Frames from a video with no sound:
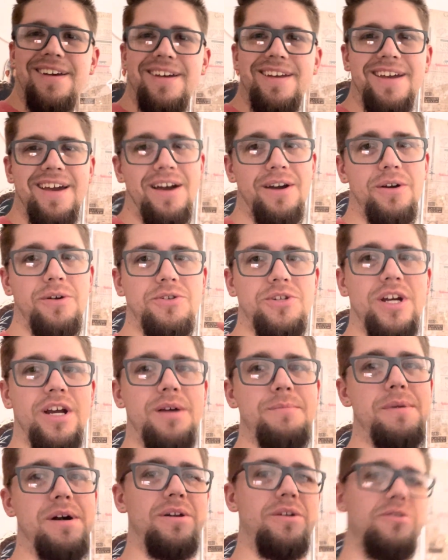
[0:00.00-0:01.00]
Yeah, go check
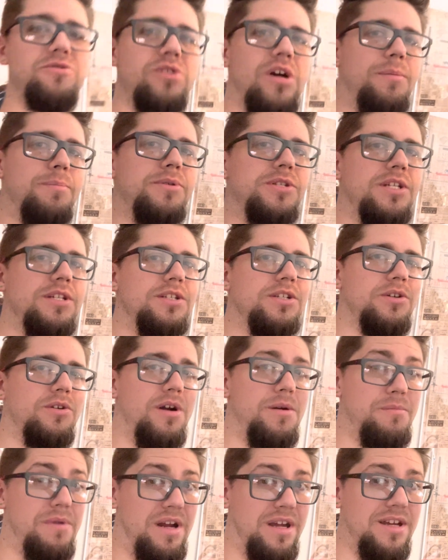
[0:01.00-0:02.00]
him out. I'll drop his
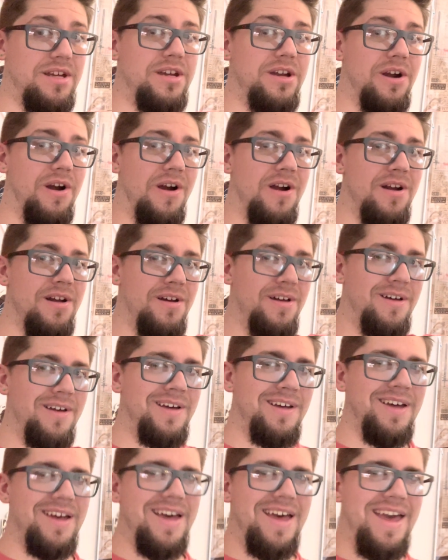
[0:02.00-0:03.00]
Instagram right here.
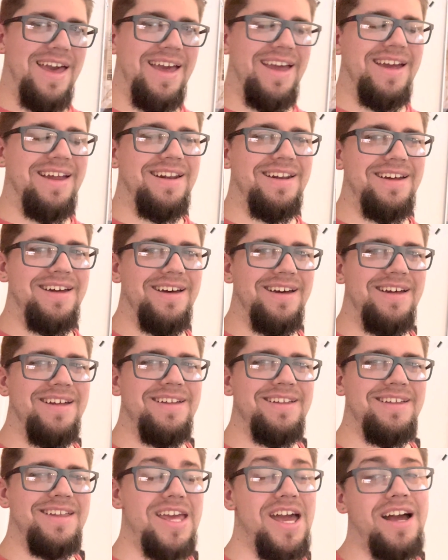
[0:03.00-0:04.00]
And
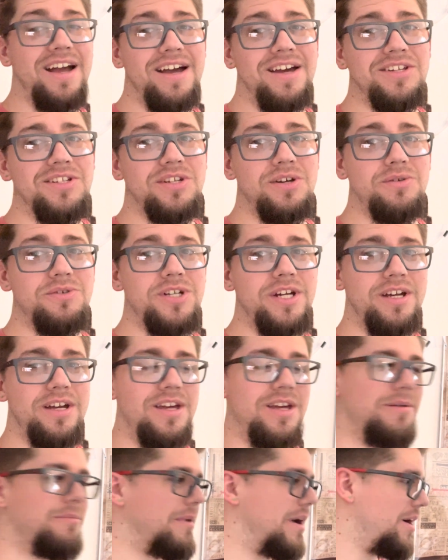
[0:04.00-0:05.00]
yeah, guys, go check
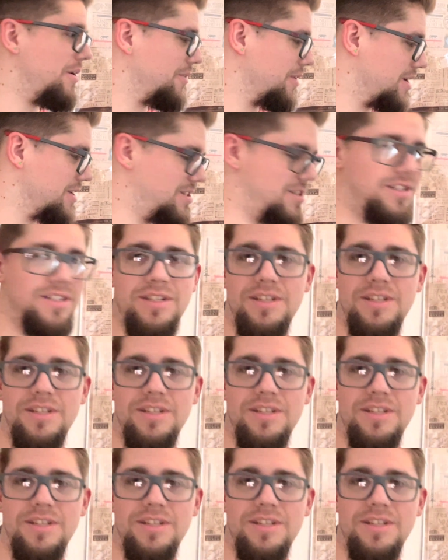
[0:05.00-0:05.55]
him out because